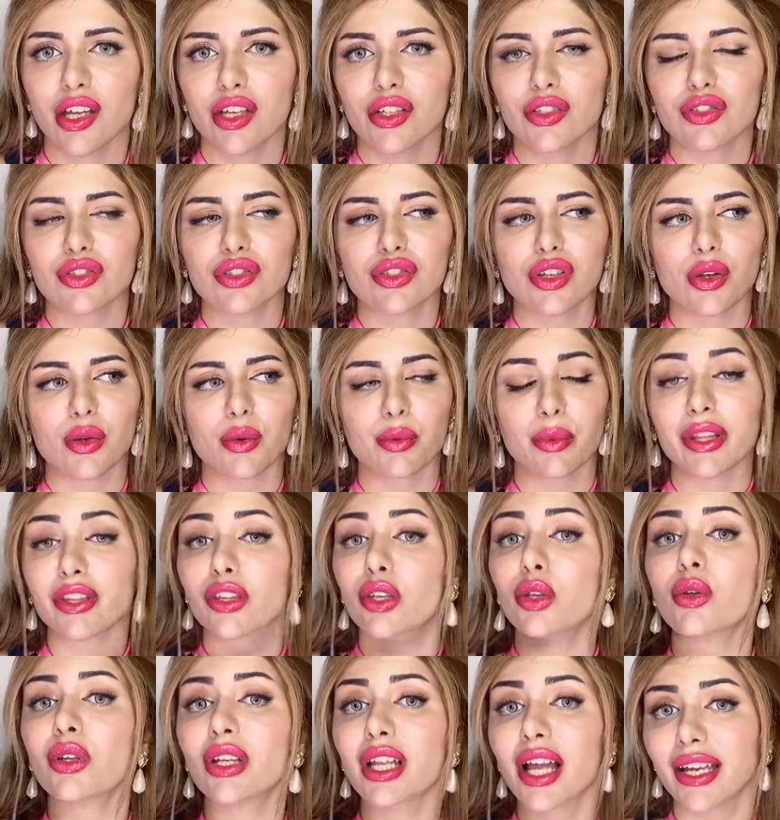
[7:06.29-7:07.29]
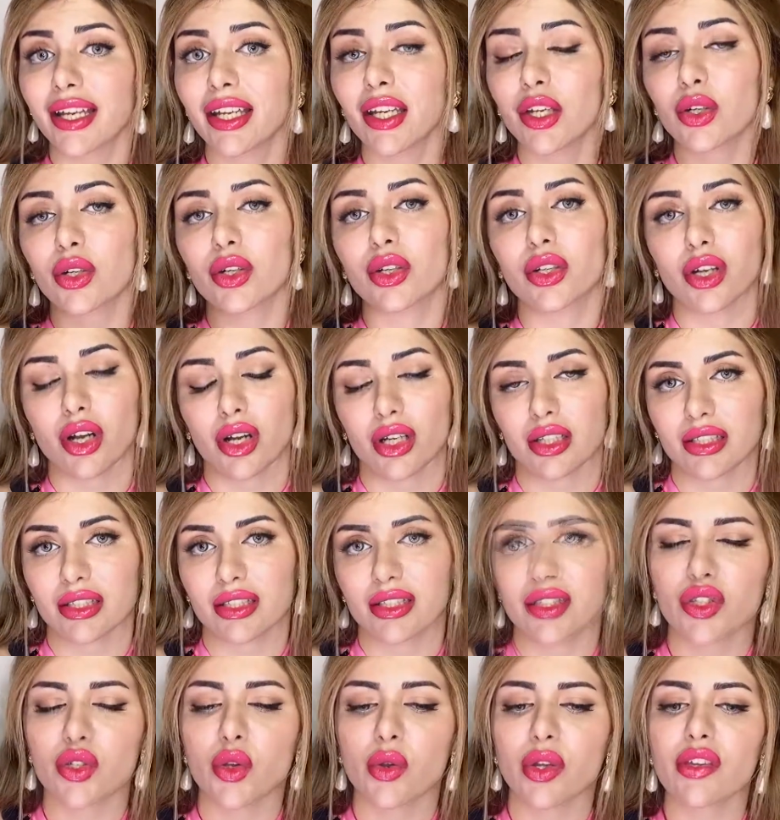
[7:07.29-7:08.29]
So whether you like it or not.
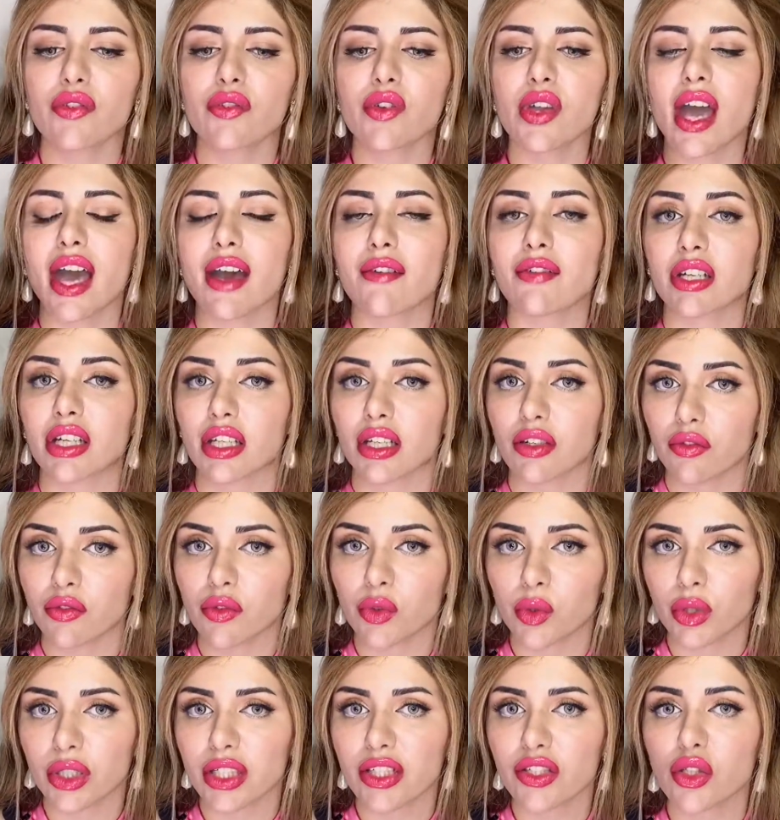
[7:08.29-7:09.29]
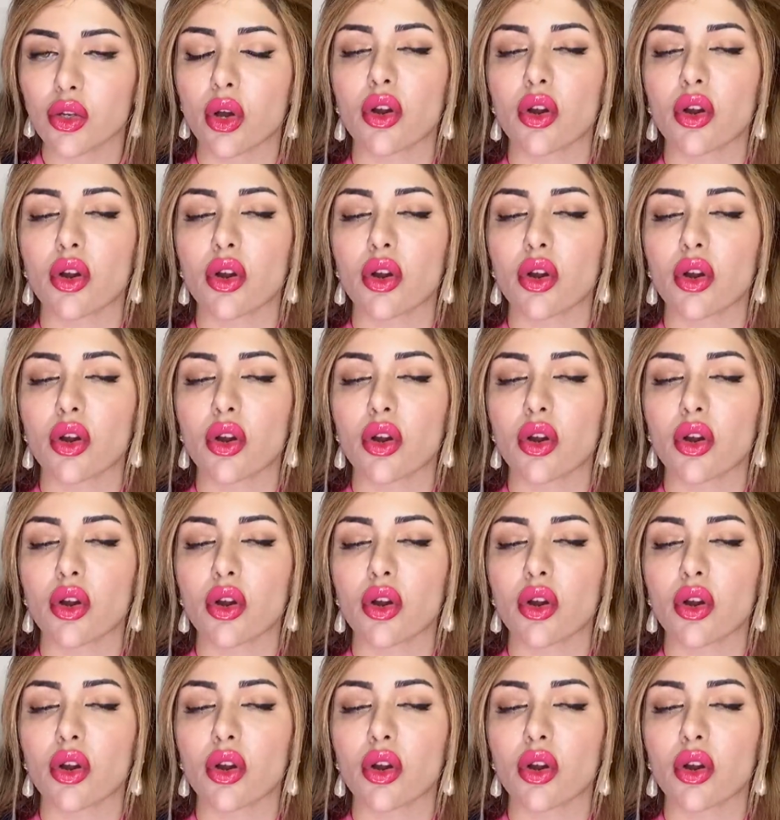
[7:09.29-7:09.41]
So if you have an influence